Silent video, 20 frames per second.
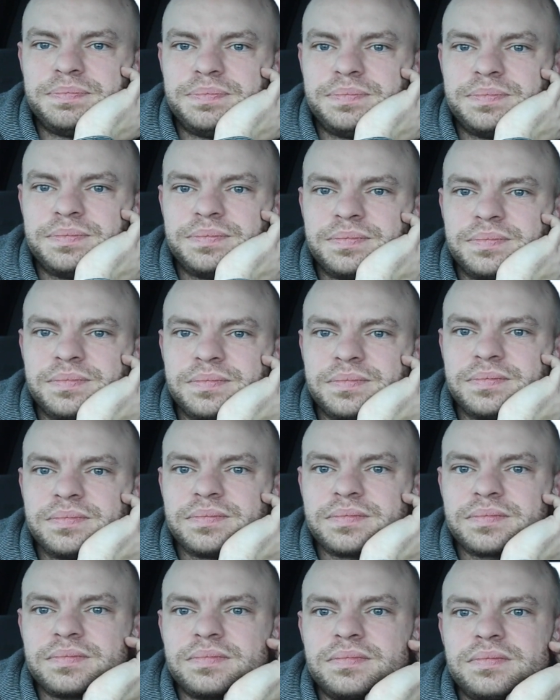
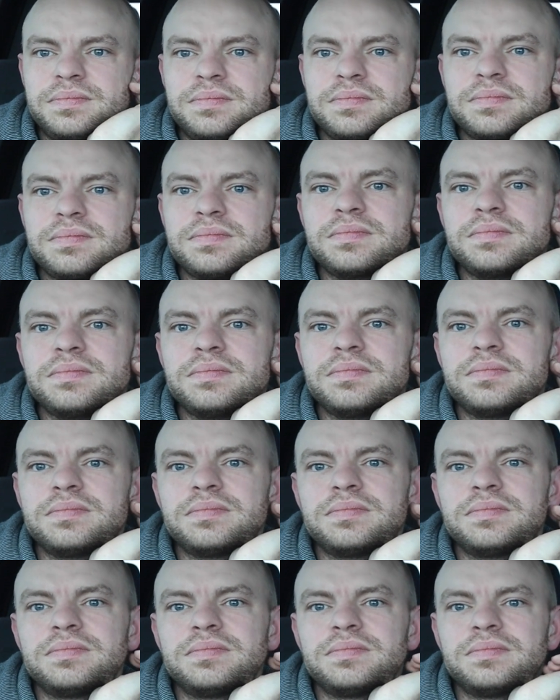
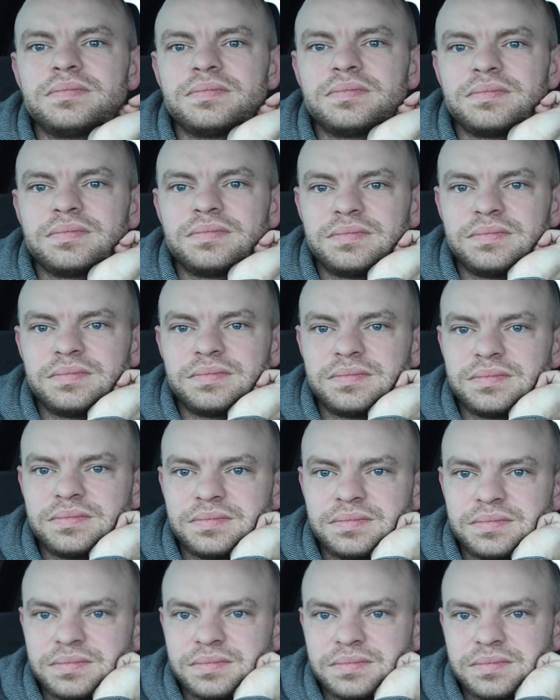
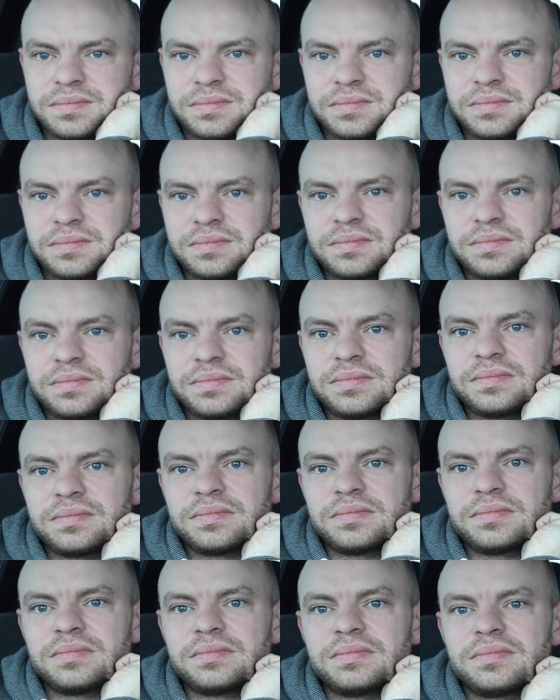
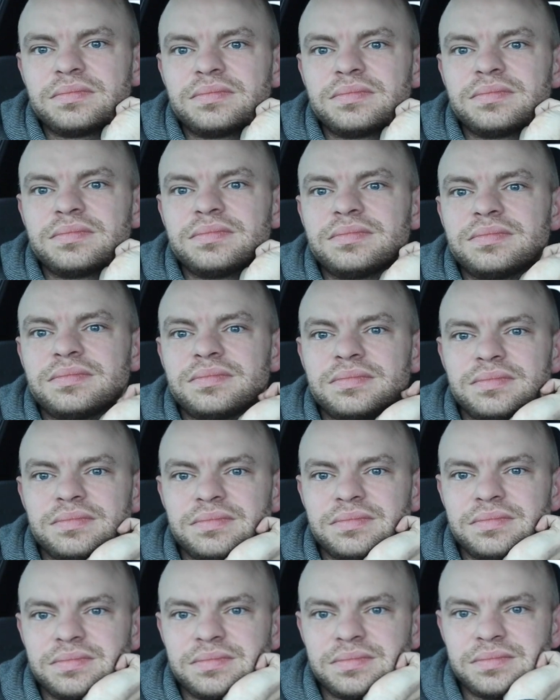
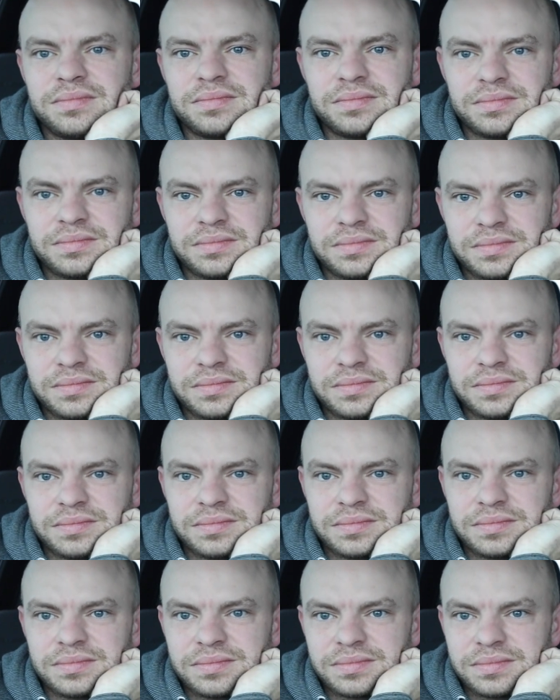
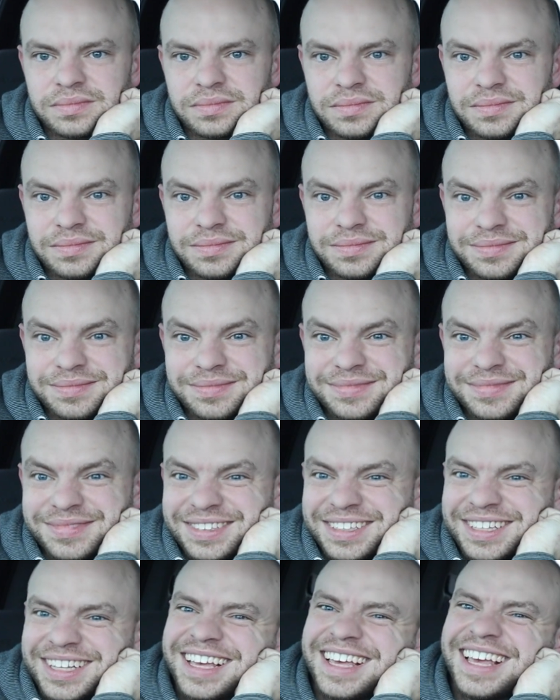
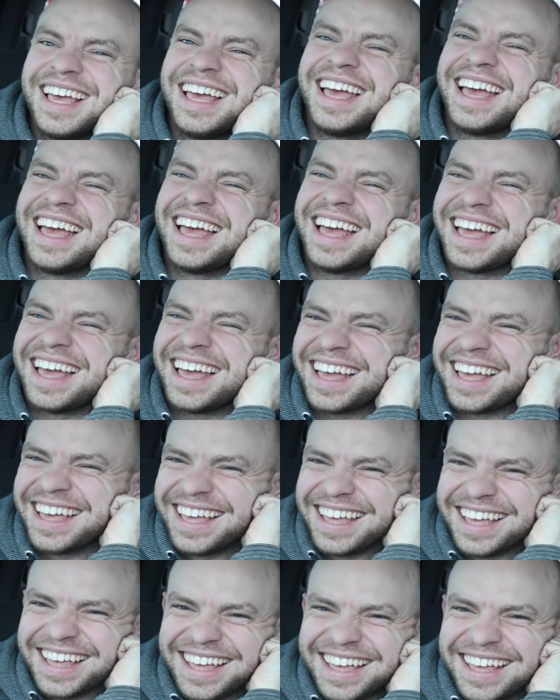No words are spoken by the person on screen.